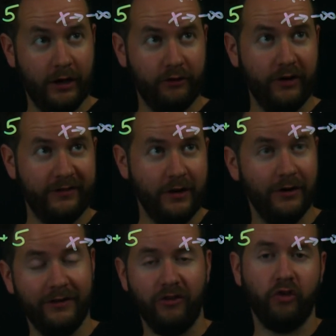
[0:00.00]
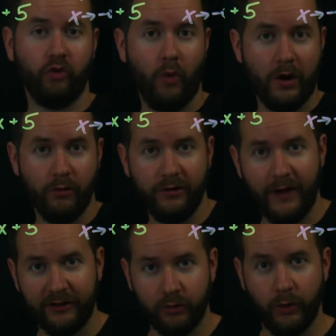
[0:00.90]
address here is the square root of
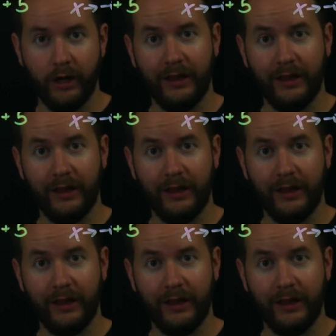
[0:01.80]
x squared.